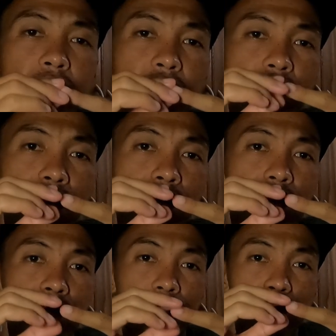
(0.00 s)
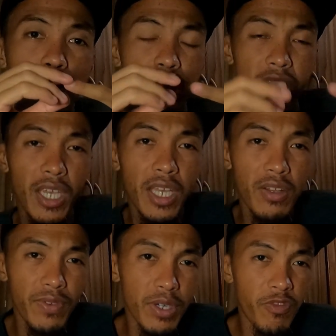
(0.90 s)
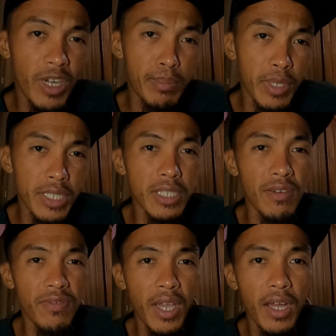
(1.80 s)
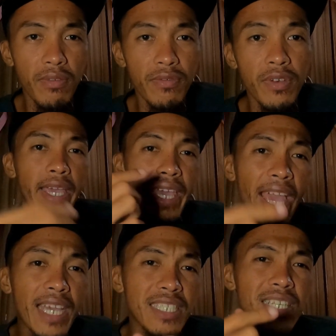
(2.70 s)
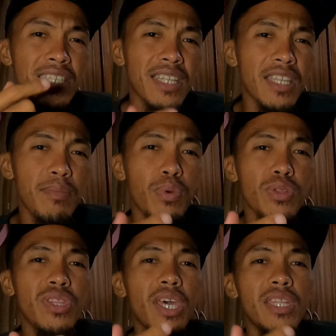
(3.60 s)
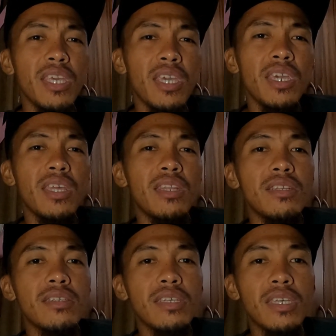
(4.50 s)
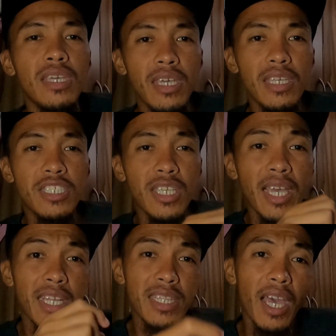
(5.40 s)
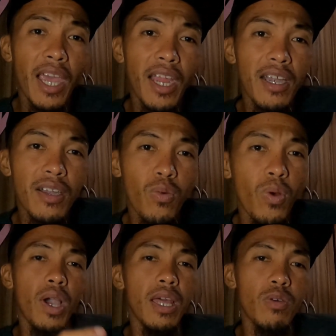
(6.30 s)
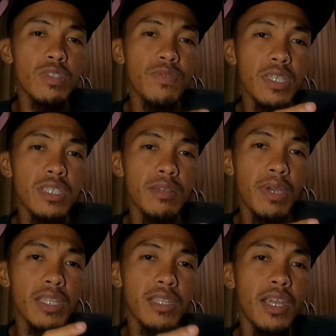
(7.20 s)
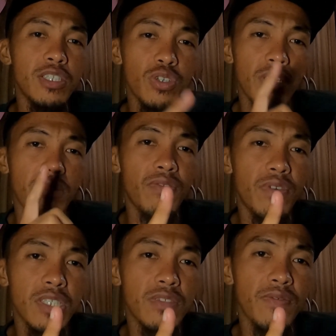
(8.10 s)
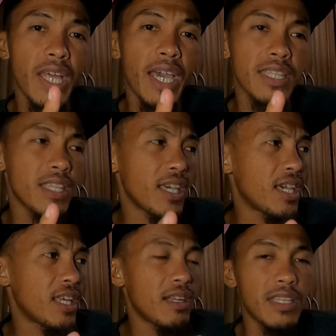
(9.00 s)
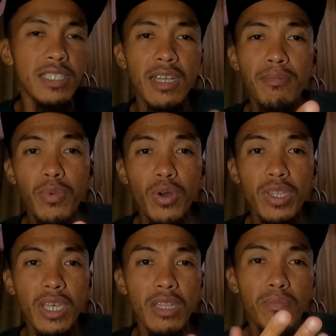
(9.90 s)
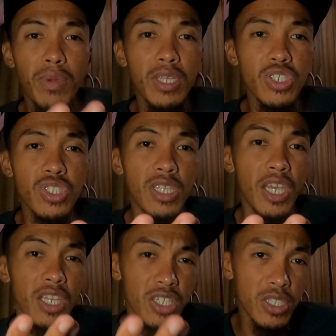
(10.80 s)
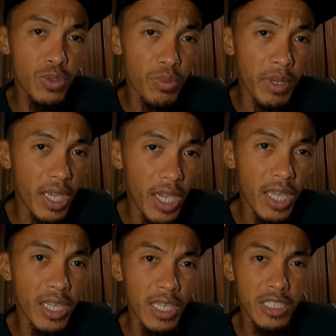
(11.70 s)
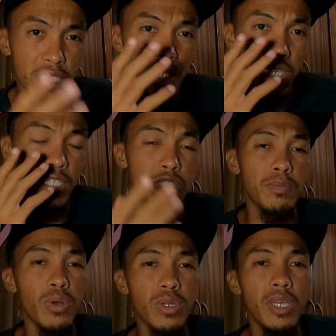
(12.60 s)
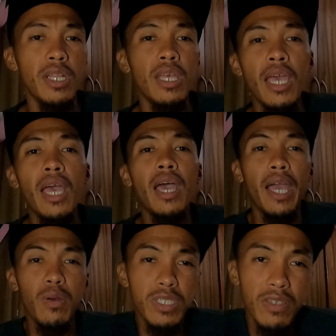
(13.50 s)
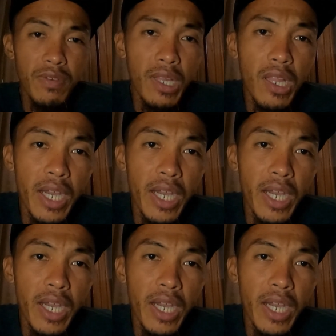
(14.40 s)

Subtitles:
that goes at the end of your Presta valve, I accidentally put that inside a tire while I was fixing my tire during my first flat, and at some point it pinched the inner tube again. It exploded. I was even